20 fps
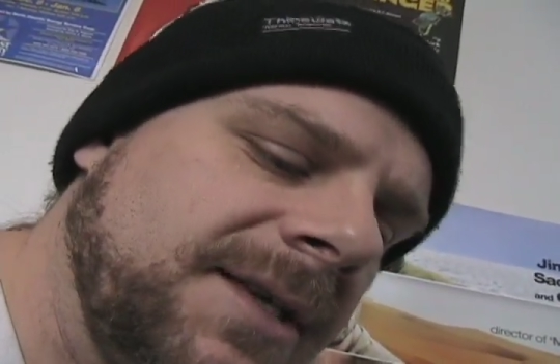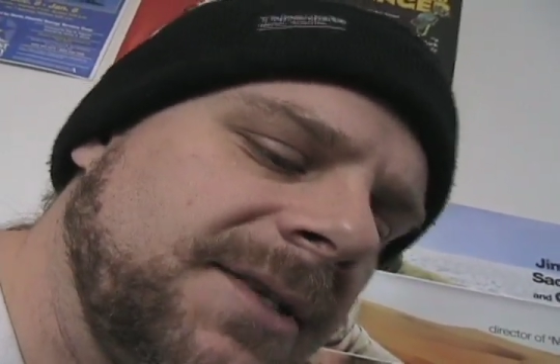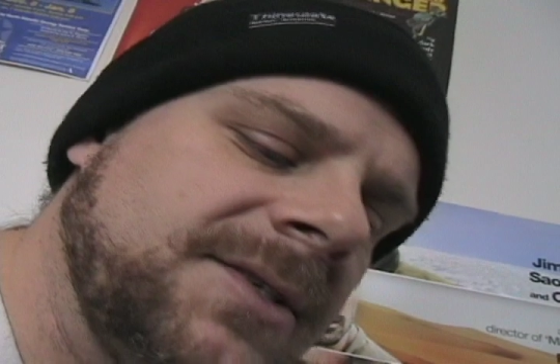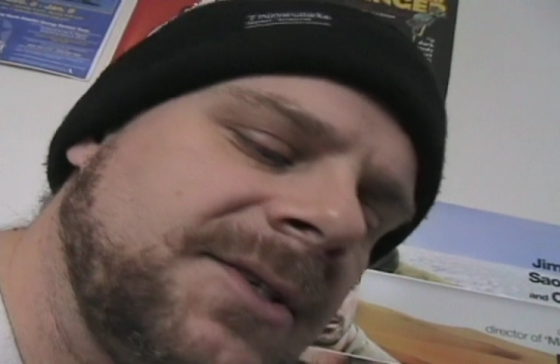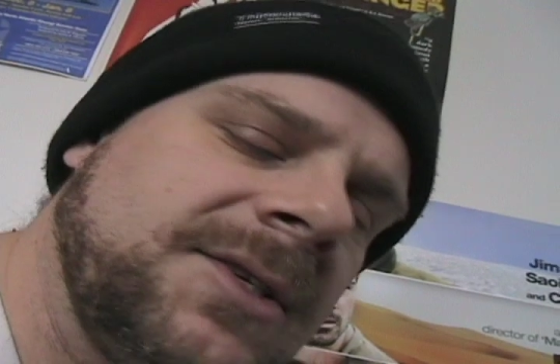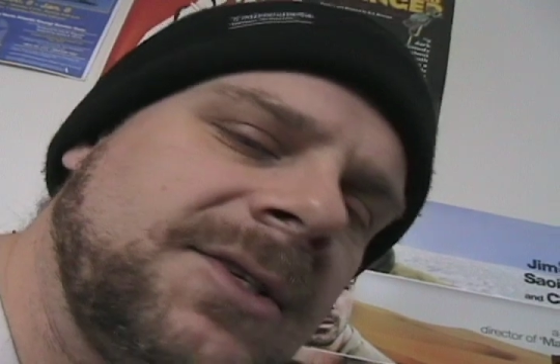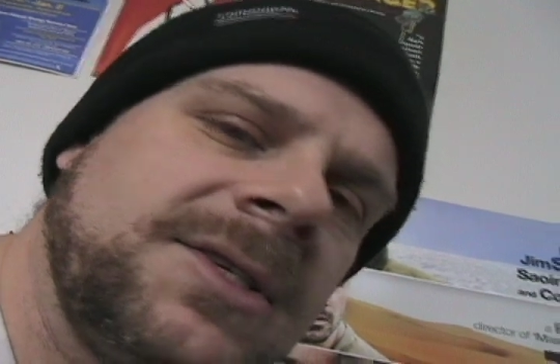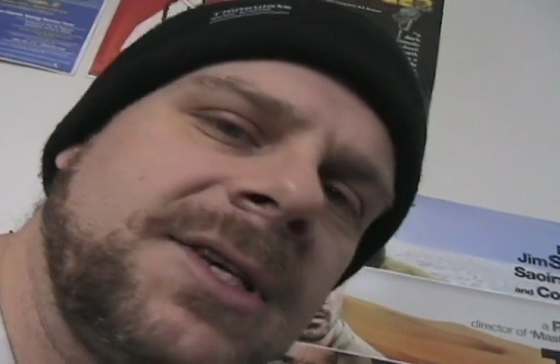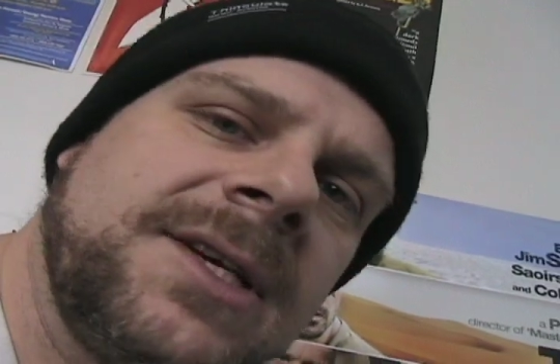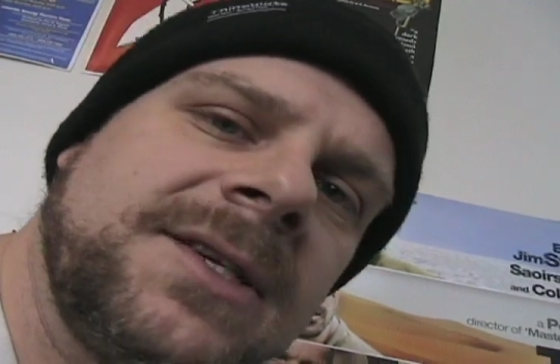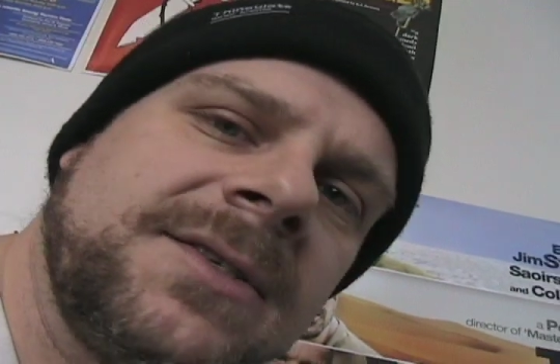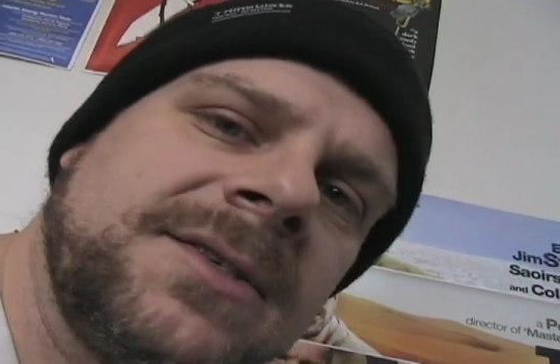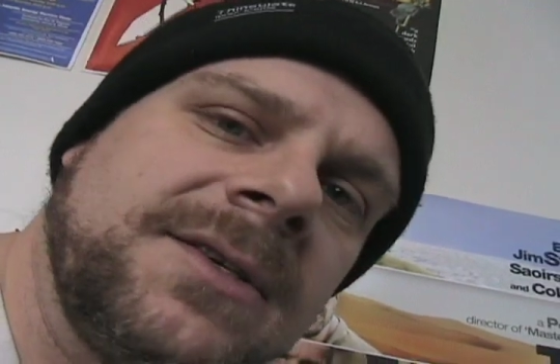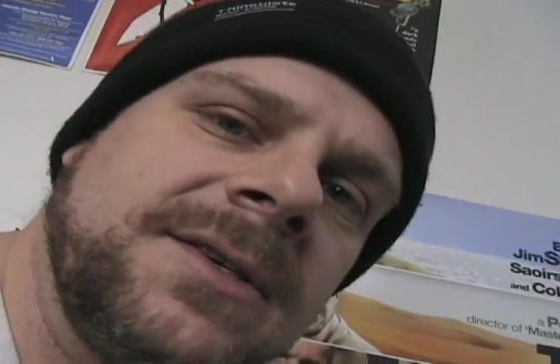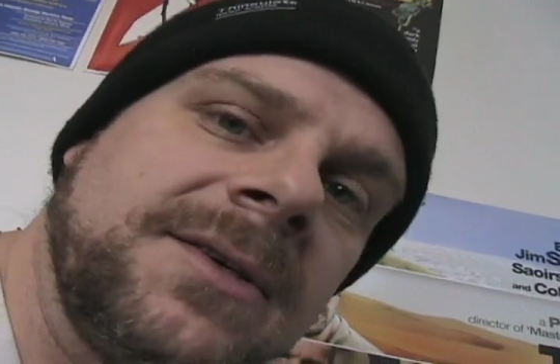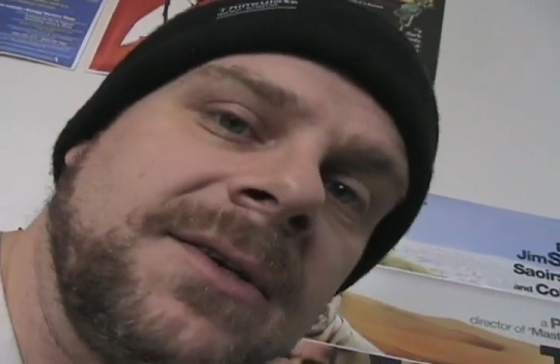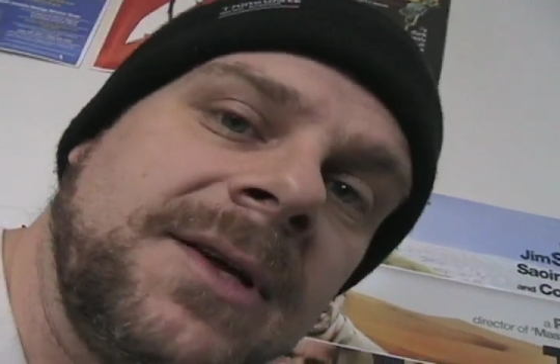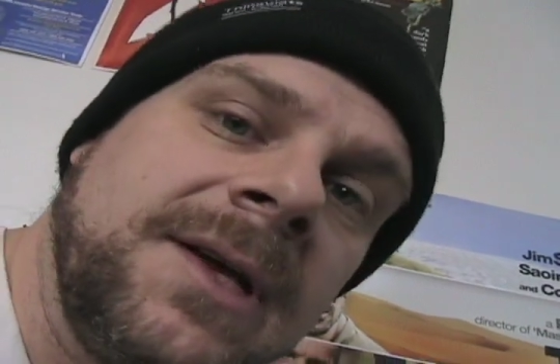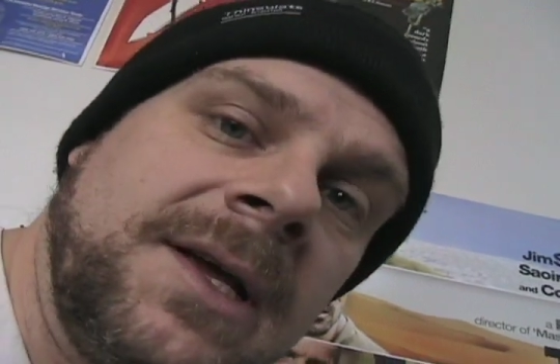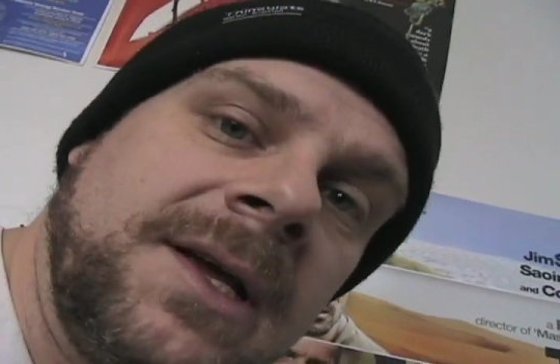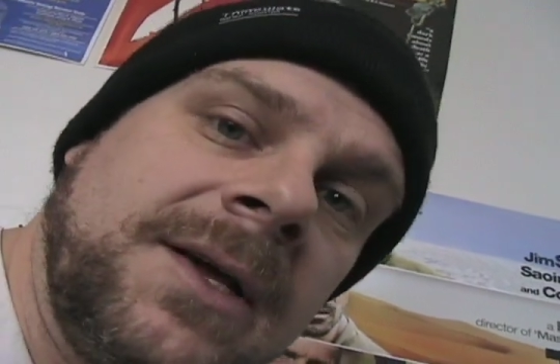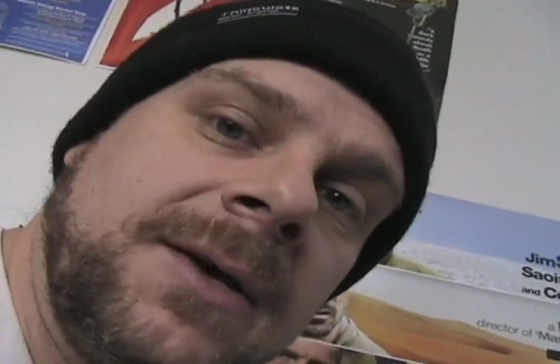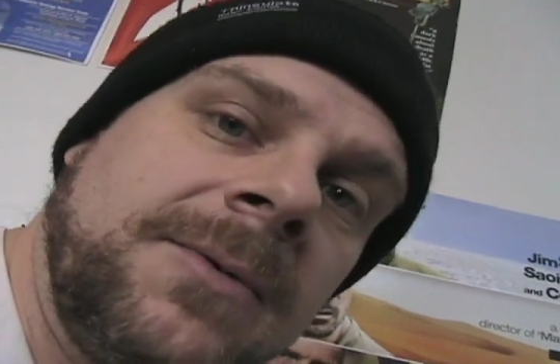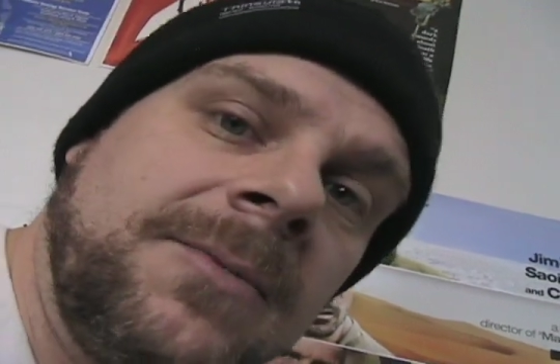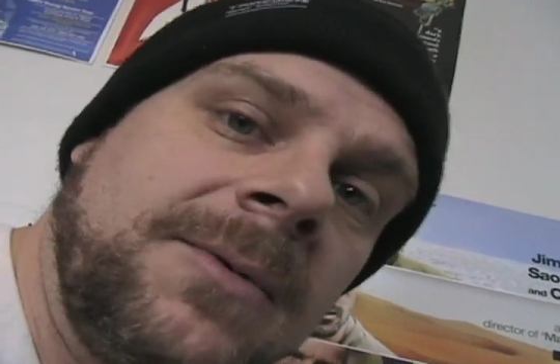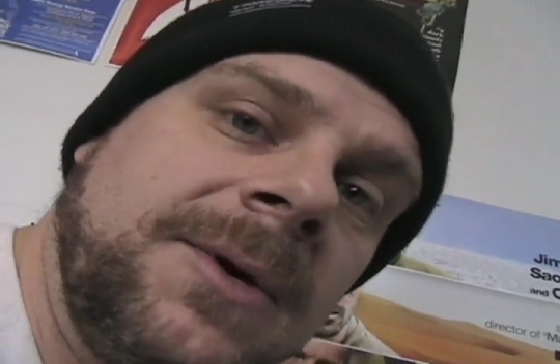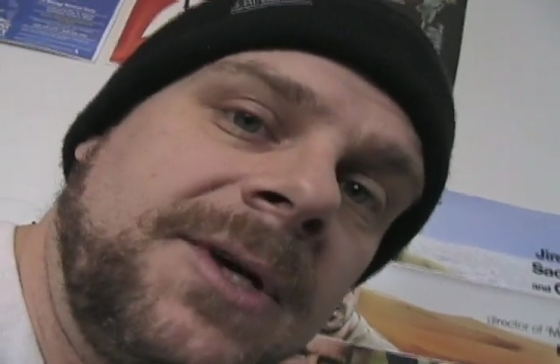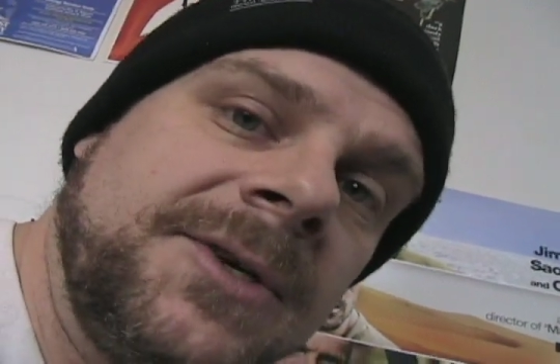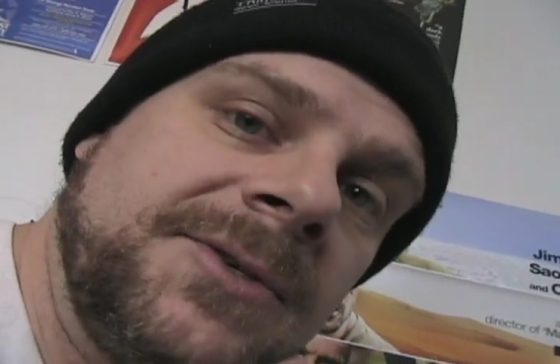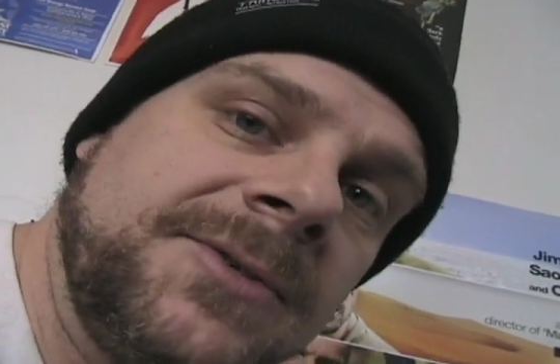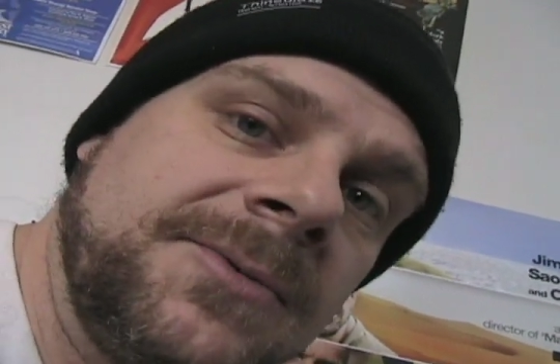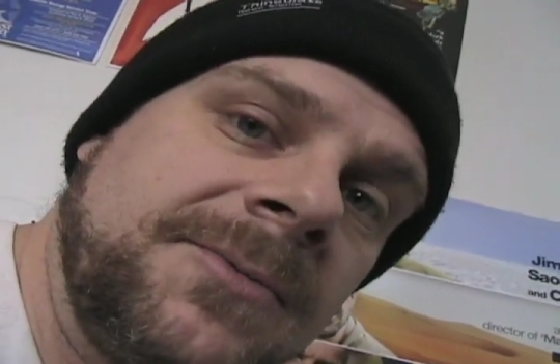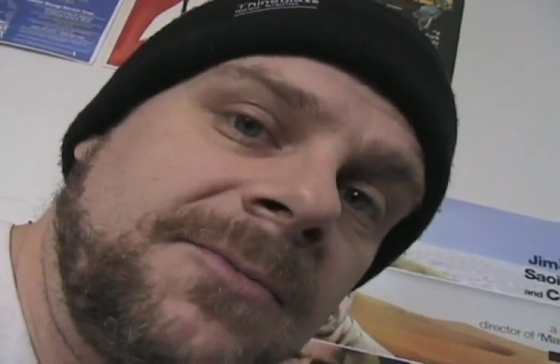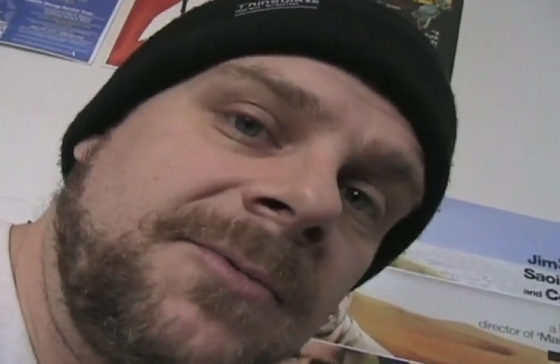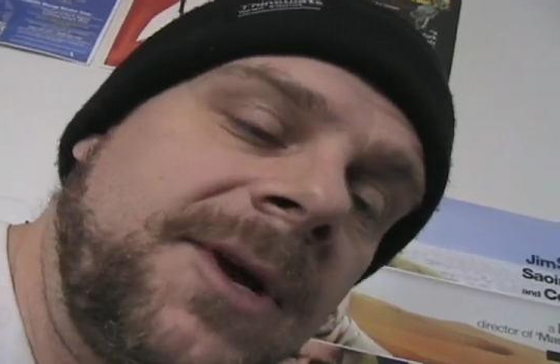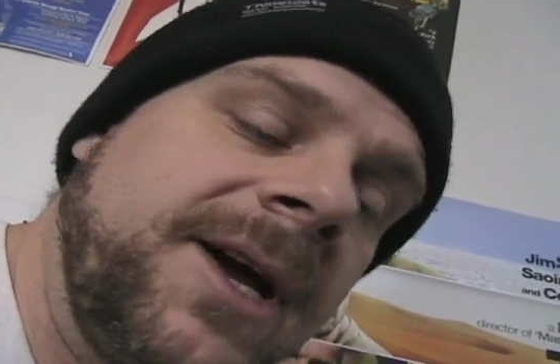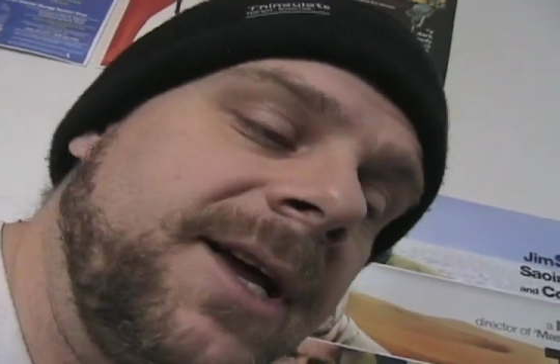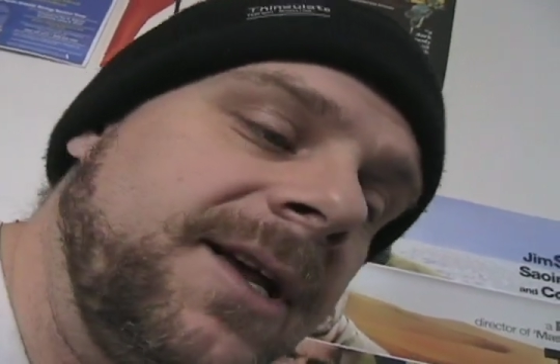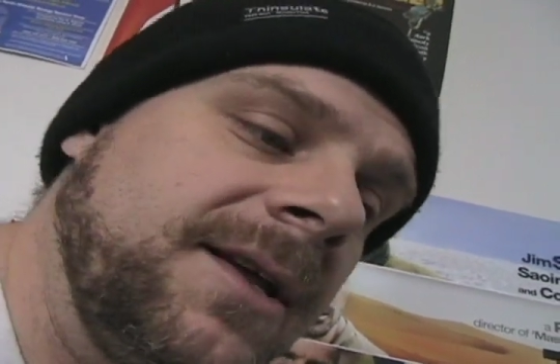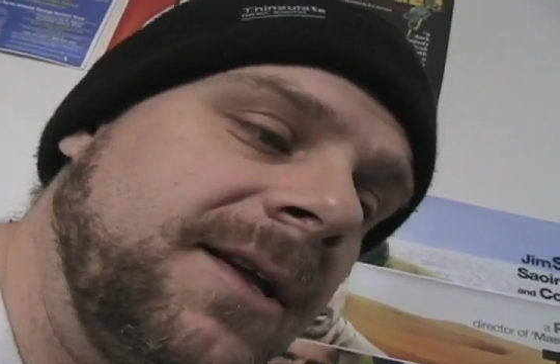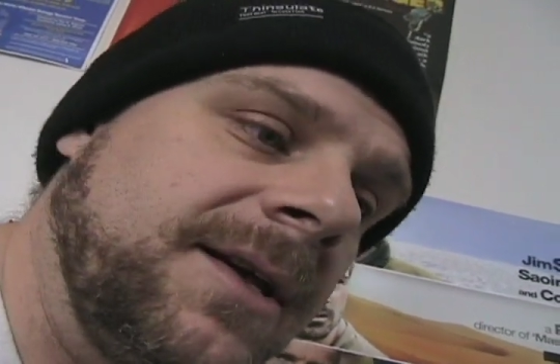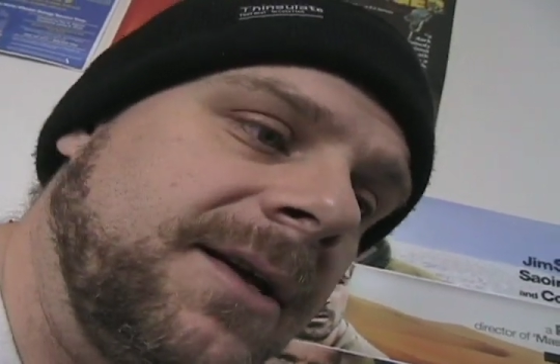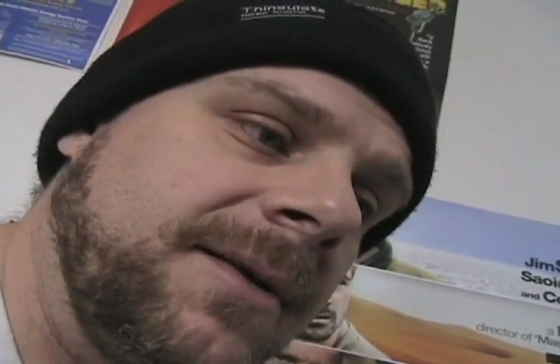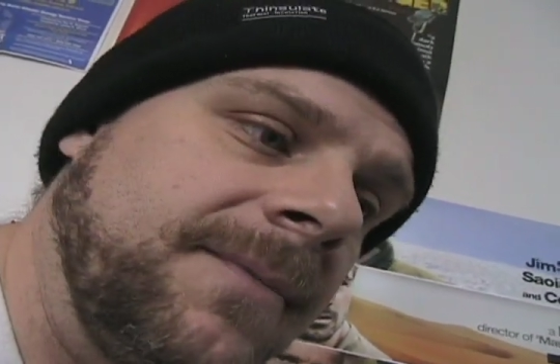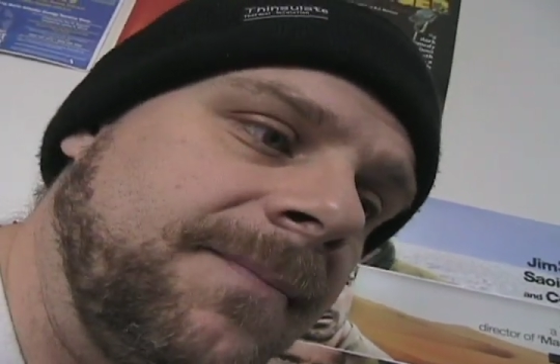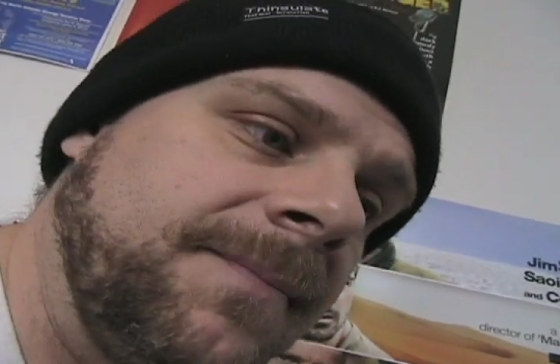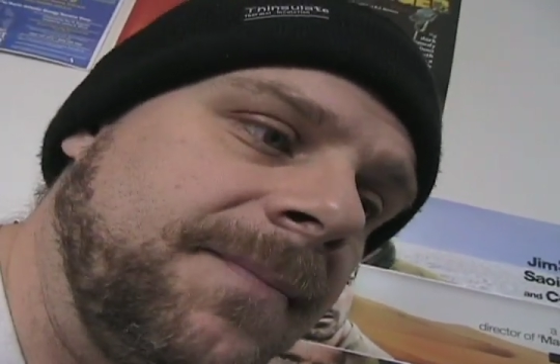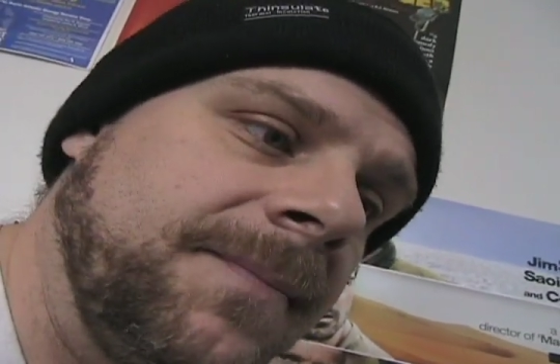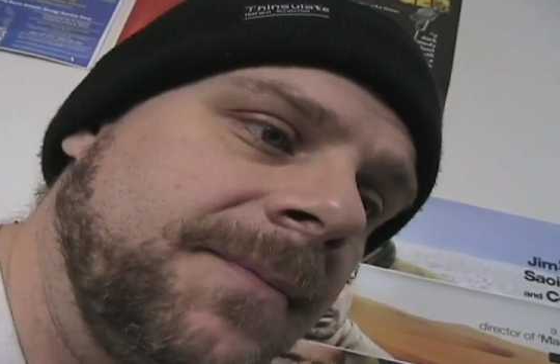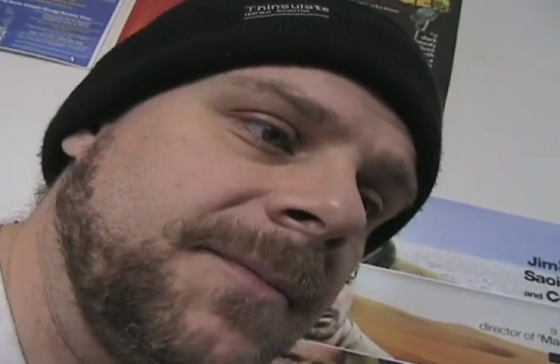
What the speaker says: suggested was writing.